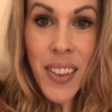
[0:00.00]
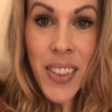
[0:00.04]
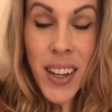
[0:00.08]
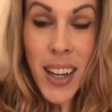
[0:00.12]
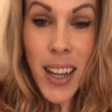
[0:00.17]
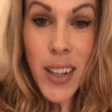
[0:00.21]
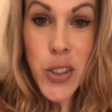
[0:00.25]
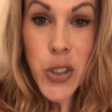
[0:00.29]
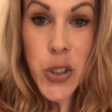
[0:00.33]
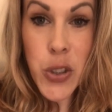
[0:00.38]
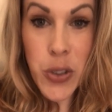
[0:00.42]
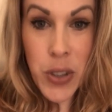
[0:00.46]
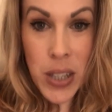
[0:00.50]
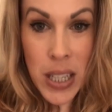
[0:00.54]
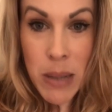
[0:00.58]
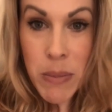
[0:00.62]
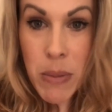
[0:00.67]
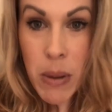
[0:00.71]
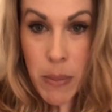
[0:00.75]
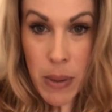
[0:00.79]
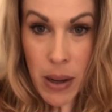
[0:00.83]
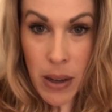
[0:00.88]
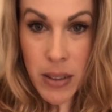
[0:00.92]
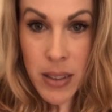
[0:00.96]
then I
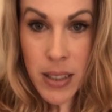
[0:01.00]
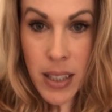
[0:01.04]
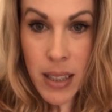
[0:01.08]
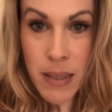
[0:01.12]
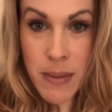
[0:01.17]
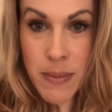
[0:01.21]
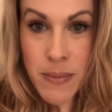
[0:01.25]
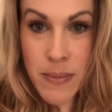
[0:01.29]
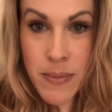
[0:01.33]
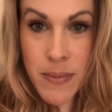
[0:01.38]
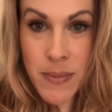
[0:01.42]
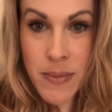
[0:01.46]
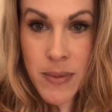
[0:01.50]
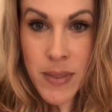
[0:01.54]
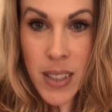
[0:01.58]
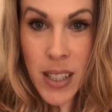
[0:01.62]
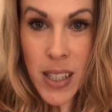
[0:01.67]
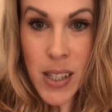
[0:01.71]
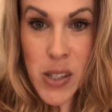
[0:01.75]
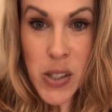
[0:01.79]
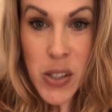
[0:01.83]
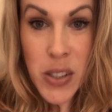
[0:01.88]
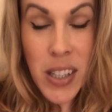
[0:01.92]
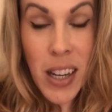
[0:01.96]
dream about them.
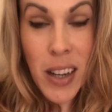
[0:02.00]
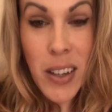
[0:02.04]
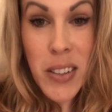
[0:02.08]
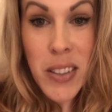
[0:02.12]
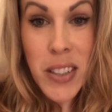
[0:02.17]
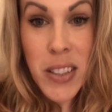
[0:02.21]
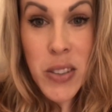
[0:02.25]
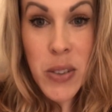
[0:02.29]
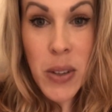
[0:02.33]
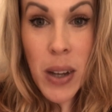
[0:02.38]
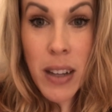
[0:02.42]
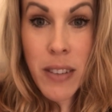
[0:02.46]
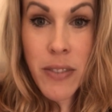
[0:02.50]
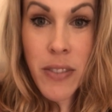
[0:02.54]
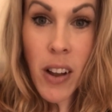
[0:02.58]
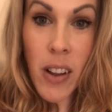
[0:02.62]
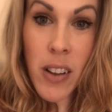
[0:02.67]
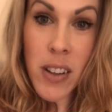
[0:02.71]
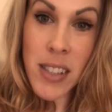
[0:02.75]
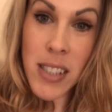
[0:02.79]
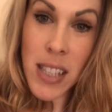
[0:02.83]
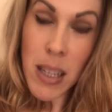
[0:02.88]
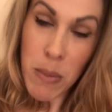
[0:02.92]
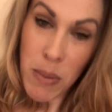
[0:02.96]
So not only do I
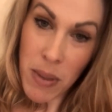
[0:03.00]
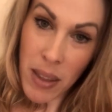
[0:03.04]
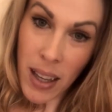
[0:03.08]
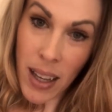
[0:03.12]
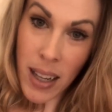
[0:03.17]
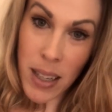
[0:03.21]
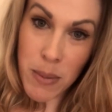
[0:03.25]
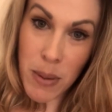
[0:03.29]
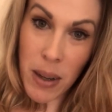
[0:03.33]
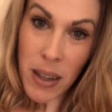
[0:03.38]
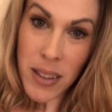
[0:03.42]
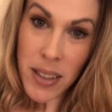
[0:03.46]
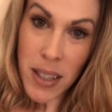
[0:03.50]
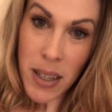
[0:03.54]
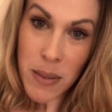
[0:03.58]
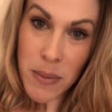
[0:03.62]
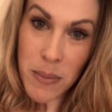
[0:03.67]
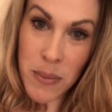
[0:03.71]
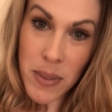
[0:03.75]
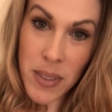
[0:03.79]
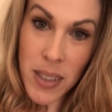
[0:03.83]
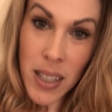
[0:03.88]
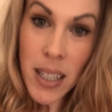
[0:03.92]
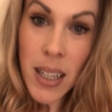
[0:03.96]
fall asleep thinking about
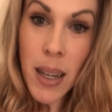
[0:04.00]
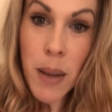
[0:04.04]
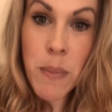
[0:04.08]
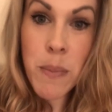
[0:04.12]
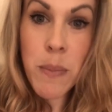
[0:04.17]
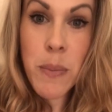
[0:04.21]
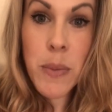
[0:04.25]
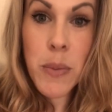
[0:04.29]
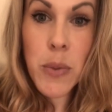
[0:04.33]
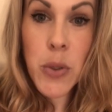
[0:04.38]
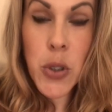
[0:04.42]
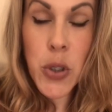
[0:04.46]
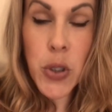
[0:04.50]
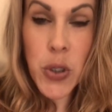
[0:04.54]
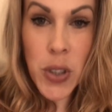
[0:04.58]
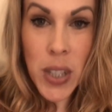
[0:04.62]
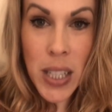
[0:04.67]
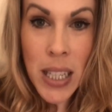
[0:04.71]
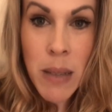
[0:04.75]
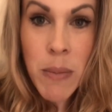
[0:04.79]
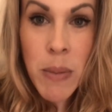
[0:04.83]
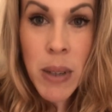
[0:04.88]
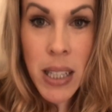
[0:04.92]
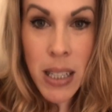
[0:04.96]
them, then I'm
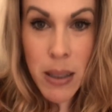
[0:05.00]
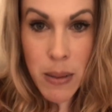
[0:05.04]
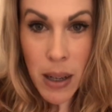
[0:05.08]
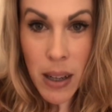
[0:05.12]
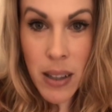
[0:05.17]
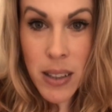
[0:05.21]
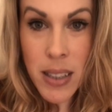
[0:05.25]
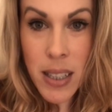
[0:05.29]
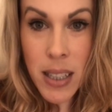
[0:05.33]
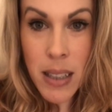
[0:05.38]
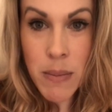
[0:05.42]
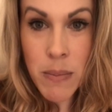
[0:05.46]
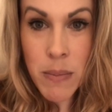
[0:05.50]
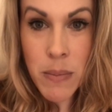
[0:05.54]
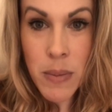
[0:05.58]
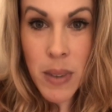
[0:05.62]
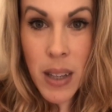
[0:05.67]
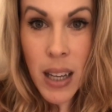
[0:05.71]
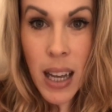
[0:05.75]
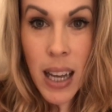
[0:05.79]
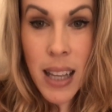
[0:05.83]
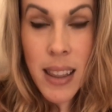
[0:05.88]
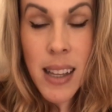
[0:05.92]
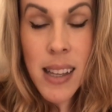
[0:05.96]
dreaming about them.
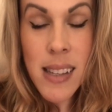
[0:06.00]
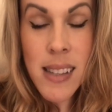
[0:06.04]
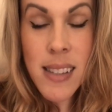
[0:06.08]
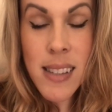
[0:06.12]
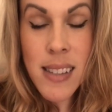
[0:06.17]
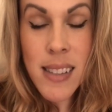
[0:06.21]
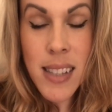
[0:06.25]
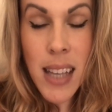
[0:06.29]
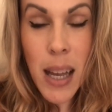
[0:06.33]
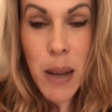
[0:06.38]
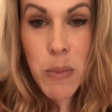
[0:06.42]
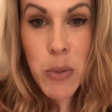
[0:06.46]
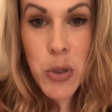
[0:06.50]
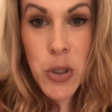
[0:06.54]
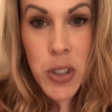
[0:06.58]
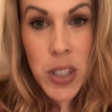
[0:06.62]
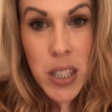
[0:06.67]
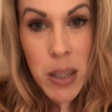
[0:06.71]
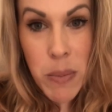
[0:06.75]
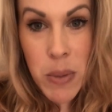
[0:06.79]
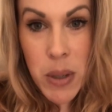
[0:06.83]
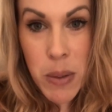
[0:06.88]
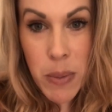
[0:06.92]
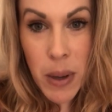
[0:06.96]
And then since I'm
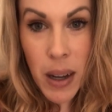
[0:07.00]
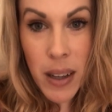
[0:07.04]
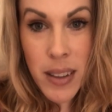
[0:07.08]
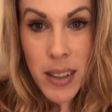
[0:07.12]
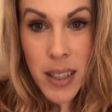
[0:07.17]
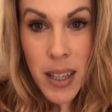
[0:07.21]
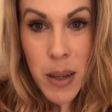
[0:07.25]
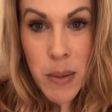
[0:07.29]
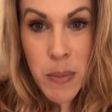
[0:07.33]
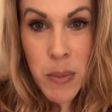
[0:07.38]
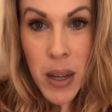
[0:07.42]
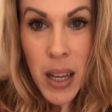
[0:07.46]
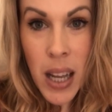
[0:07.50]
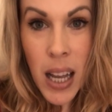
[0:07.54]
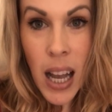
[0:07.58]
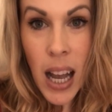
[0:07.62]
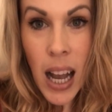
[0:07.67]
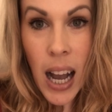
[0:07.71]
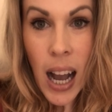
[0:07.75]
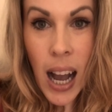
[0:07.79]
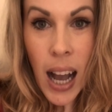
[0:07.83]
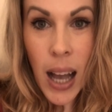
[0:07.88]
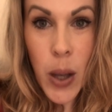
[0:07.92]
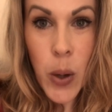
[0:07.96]
dreaming about them,
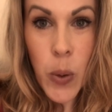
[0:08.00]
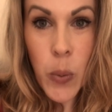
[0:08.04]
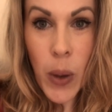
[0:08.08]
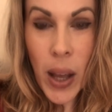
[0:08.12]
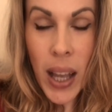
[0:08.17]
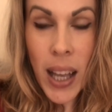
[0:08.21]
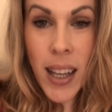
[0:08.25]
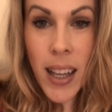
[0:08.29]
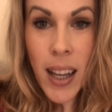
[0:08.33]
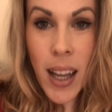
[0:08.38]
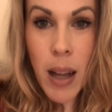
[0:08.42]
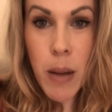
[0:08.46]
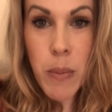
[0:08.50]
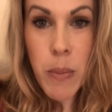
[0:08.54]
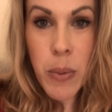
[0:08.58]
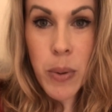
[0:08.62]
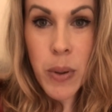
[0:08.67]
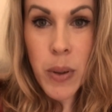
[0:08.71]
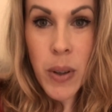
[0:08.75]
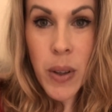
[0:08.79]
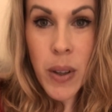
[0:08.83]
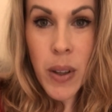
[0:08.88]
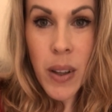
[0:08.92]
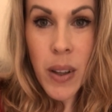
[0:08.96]
I wake up